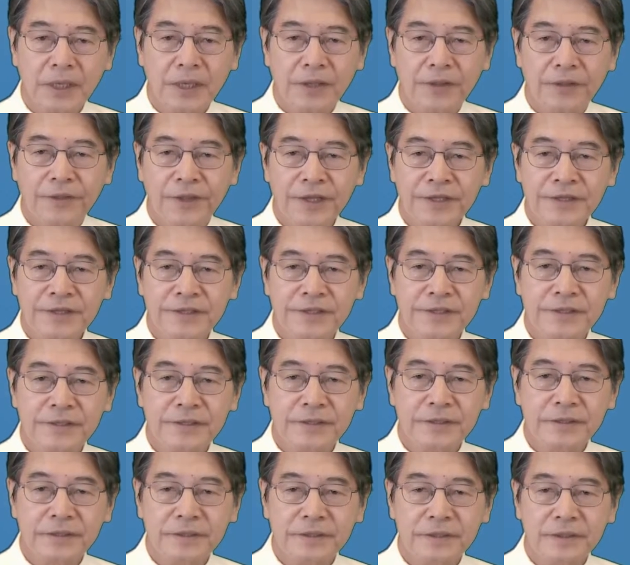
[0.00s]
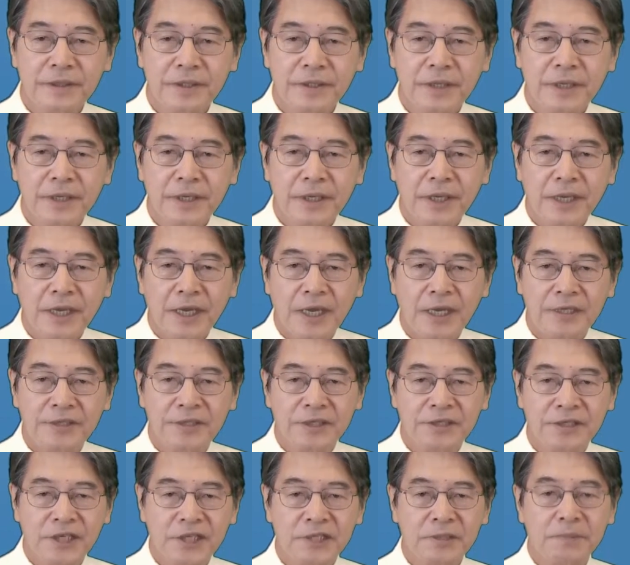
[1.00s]
This is
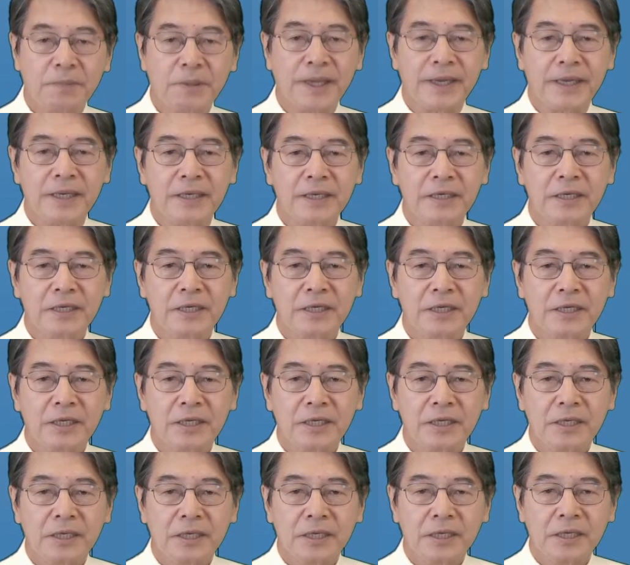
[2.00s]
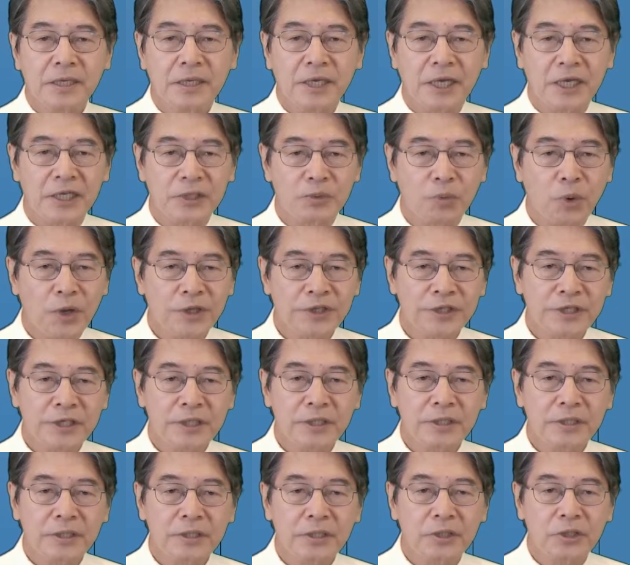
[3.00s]
the display he is
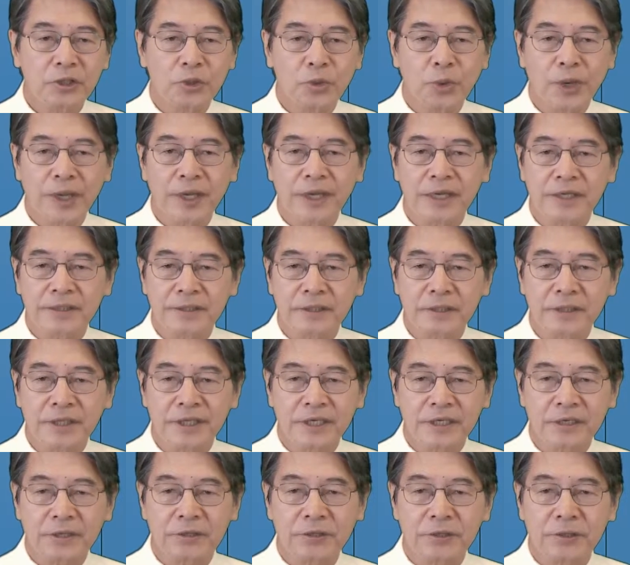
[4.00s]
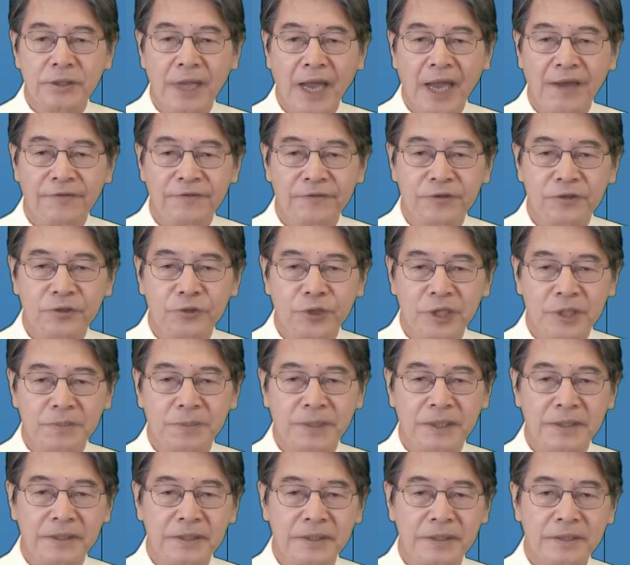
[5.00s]
watching during his clinical HIFU
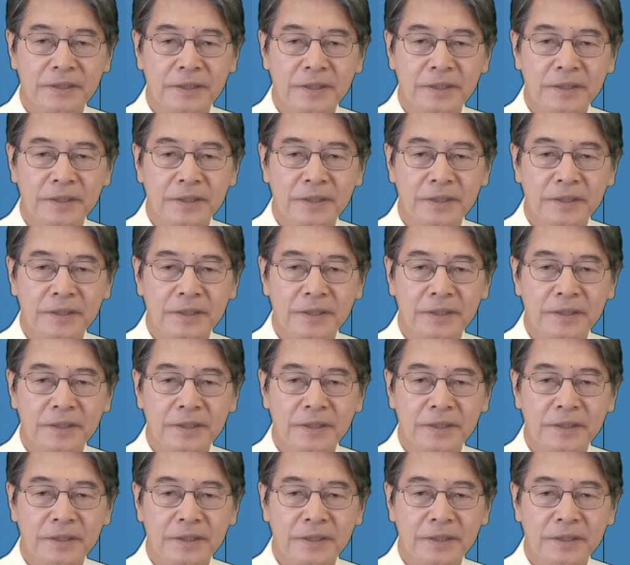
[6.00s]
treatment.